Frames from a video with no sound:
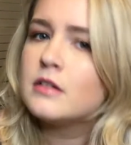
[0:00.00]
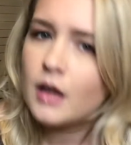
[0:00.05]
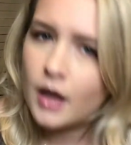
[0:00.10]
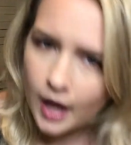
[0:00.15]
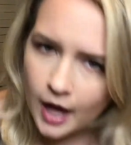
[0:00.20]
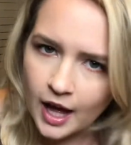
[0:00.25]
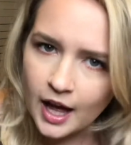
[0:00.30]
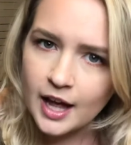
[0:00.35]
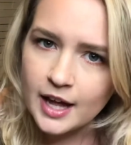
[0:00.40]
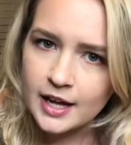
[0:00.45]

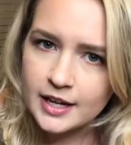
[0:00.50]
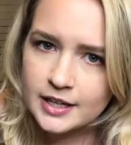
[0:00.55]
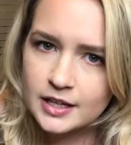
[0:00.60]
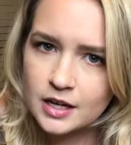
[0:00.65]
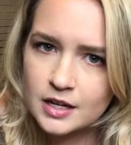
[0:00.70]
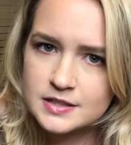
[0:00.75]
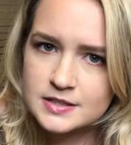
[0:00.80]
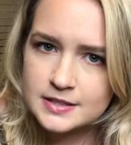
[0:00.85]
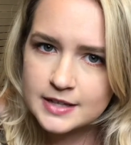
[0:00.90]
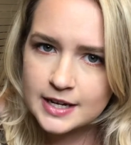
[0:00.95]
I
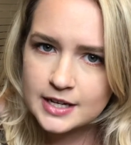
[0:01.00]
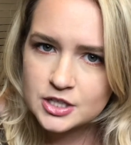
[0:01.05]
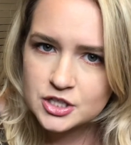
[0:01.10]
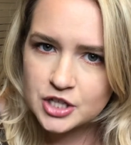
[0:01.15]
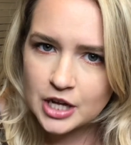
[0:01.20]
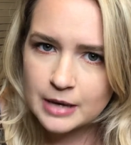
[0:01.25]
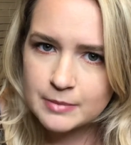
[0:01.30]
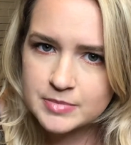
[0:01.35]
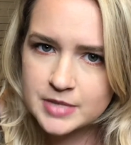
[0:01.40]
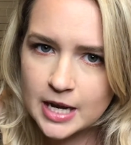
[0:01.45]
cannot stand
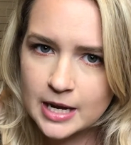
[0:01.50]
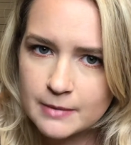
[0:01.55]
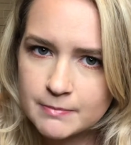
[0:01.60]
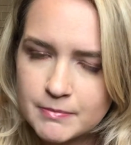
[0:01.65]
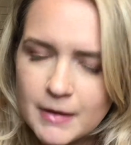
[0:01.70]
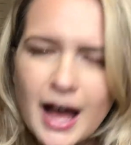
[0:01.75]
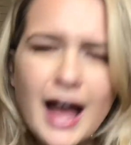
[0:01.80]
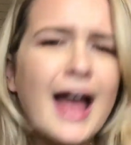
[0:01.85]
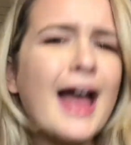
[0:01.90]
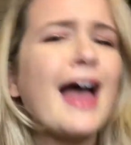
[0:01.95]
Shape Tape.
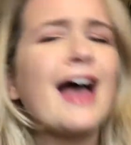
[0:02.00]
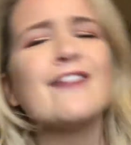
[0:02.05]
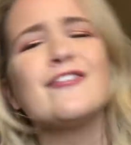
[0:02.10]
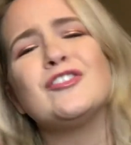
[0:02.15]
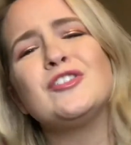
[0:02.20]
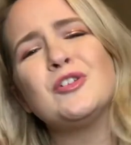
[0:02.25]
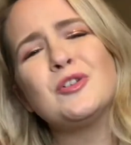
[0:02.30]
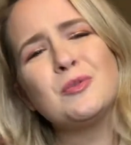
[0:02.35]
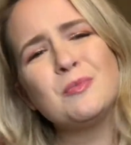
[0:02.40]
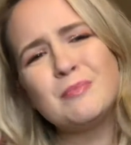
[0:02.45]
I have a
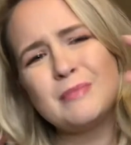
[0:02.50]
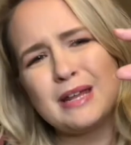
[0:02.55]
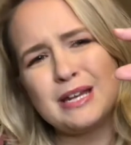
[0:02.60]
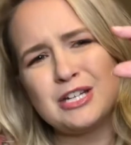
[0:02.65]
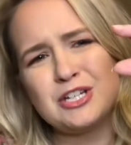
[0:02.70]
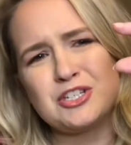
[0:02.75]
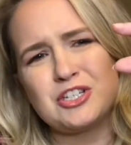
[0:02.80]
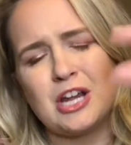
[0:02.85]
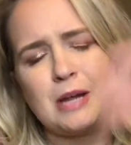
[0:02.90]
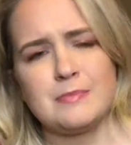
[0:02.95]
little mini
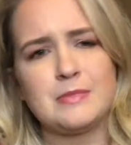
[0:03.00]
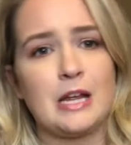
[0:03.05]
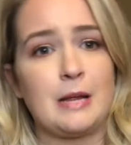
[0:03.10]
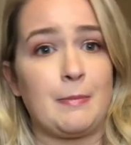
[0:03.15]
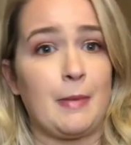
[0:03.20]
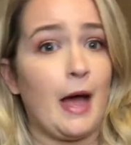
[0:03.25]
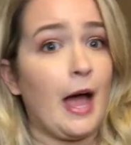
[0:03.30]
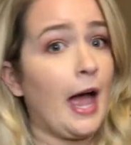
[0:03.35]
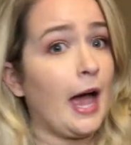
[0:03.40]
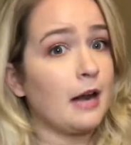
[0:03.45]
Shape Tape.
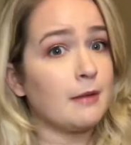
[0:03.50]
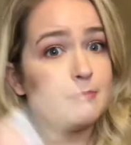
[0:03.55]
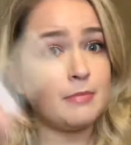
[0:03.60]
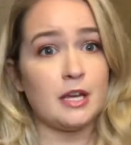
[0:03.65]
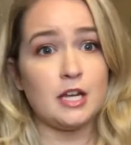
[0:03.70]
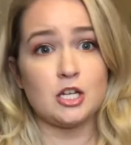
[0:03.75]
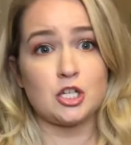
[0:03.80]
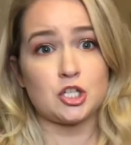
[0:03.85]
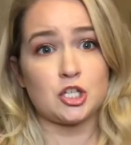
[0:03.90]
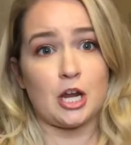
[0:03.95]
I had a
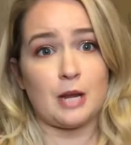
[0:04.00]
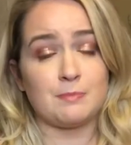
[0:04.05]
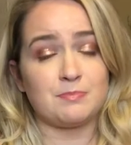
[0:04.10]
big Shape